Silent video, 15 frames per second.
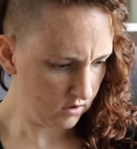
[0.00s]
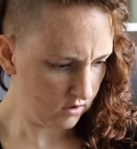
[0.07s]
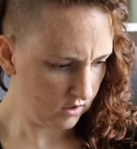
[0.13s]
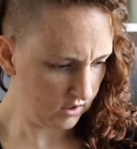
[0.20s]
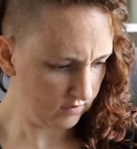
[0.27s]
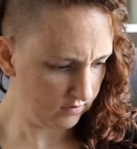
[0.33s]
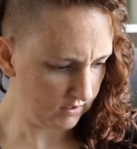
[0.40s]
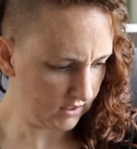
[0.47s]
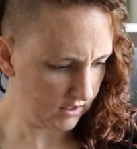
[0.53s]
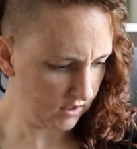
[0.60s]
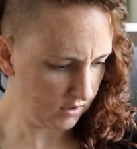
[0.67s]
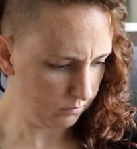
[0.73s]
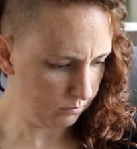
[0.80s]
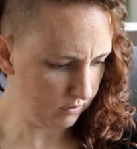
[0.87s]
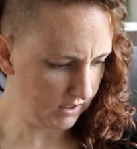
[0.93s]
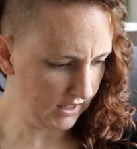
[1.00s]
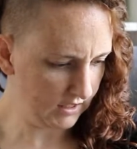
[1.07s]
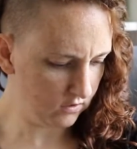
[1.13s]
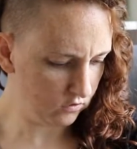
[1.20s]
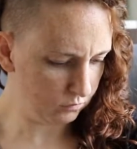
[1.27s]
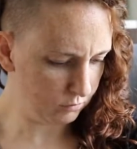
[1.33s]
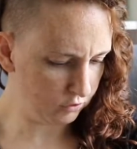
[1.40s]
it's like a
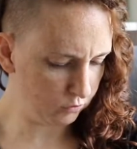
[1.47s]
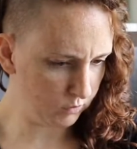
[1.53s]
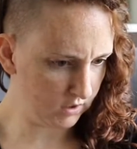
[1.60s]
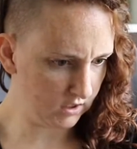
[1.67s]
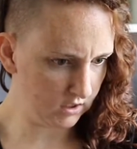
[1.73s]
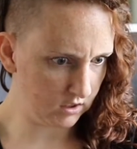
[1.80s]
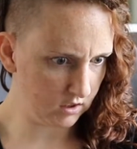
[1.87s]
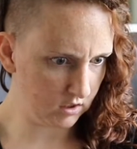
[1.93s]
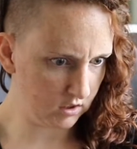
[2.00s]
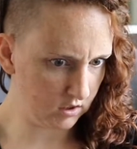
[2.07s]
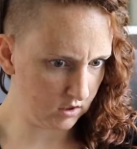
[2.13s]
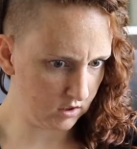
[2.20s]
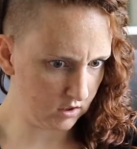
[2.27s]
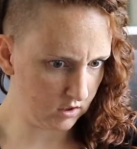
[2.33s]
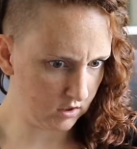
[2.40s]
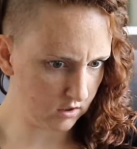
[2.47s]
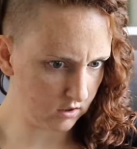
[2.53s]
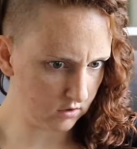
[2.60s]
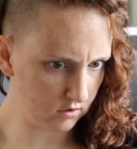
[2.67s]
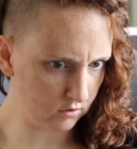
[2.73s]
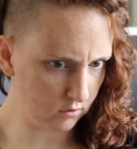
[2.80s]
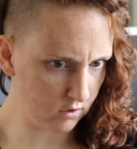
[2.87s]
blend between
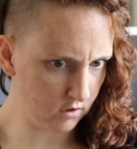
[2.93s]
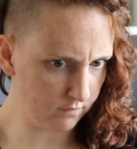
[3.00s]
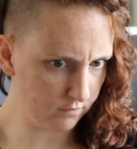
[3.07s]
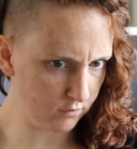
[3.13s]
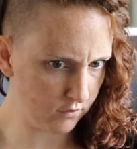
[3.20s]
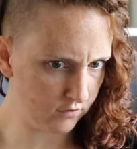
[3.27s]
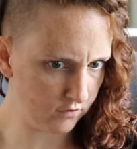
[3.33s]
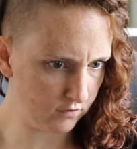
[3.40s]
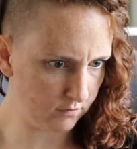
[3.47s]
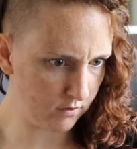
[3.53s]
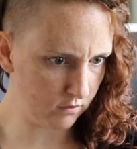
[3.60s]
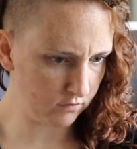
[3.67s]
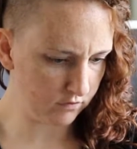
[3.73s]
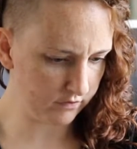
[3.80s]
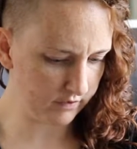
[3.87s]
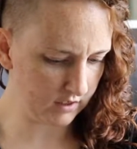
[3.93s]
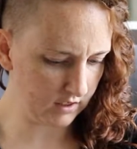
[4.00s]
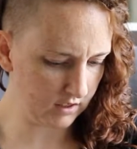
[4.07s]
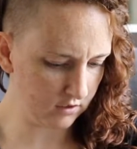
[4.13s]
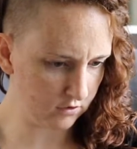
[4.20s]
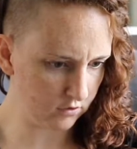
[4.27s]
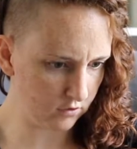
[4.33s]
A Court of Thorns and Roses
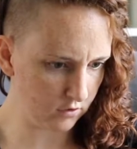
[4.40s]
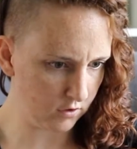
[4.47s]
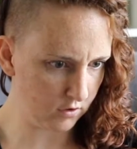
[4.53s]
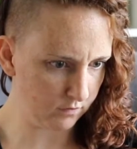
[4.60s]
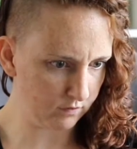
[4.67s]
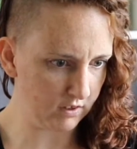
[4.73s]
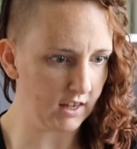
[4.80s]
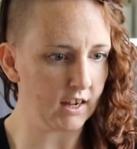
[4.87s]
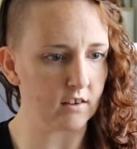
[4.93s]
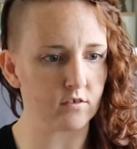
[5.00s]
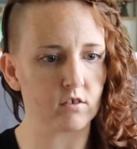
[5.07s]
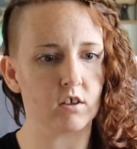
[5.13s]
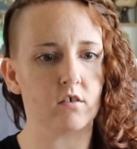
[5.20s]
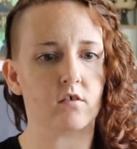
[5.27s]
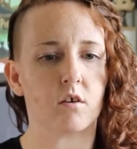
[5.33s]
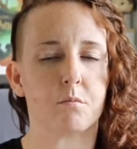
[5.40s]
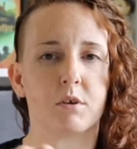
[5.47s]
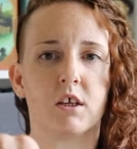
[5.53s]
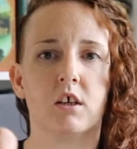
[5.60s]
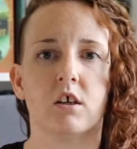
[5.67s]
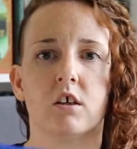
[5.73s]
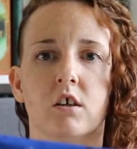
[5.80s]
and Throne of Glass, because up
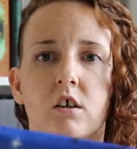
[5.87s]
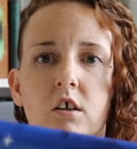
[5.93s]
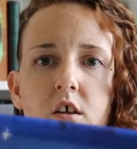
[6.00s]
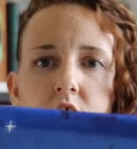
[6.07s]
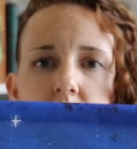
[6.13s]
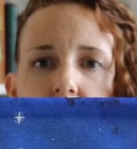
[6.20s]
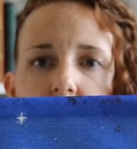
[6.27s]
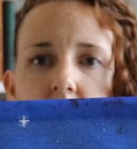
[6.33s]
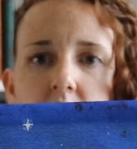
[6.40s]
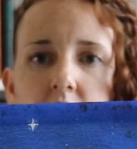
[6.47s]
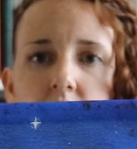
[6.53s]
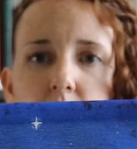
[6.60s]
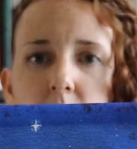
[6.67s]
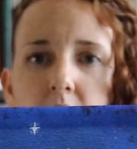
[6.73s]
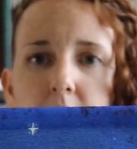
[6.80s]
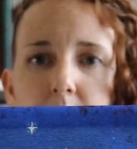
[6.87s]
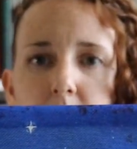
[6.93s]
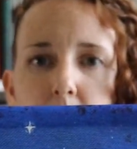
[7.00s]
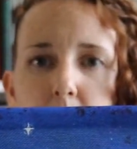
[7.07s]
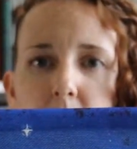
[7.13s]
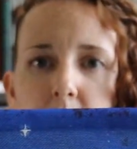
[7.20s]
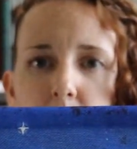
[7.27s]
here you have
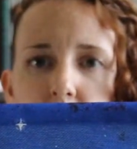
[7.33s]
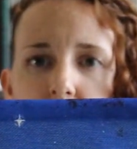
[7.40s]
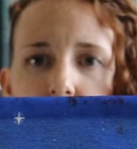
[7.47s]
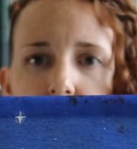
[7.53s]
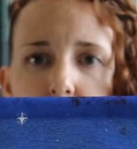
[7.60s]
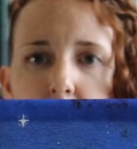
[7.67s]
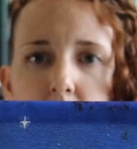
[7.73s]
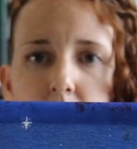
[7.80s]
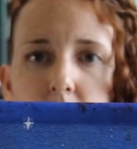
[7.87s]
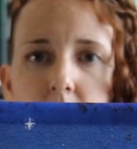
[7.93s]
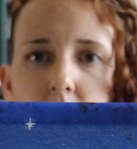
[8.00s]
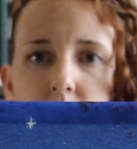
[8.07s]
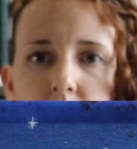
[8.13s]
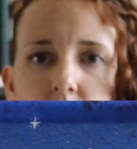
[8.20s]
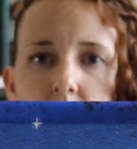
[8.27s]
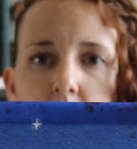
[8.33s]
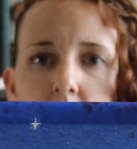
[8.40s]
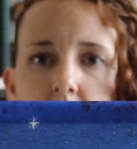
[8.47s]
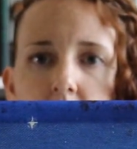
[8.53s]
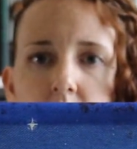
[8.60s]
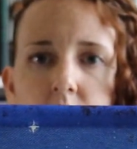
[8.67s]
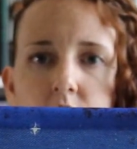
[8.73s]
the mountain with the
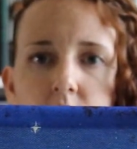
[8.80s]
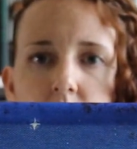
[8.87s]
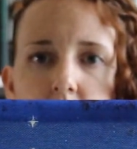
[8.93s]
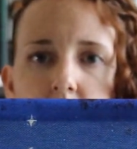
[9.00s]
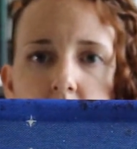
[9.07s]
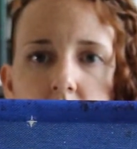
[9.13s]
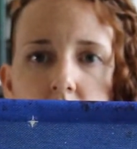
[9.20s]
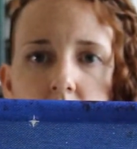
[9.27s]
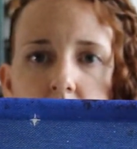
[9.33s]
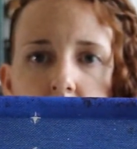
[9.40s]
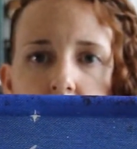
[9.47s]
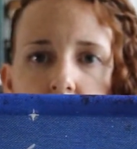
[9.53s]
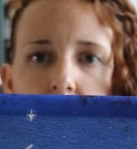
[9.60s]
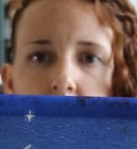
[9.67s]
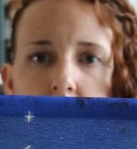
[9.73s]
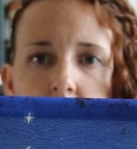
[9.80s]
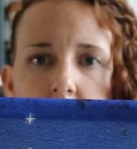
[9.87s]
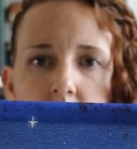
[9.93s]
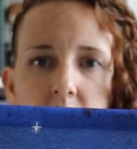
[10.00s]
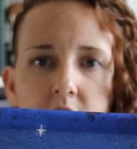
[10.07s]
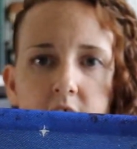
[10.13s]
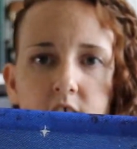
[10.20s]
stars,
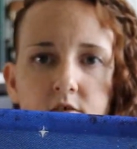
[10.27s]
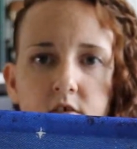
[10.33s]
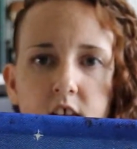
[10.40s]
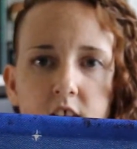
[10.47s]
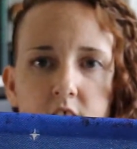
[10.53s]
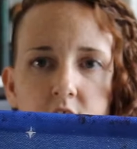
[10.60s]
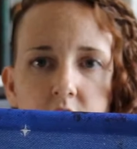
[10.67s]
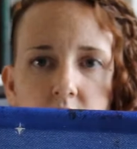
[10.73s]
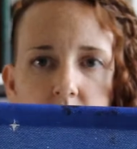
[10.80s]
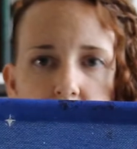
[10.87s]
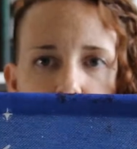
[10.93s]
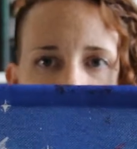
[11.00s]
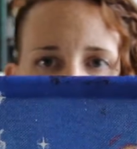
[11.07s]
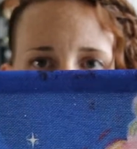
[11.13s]
and that's like the Night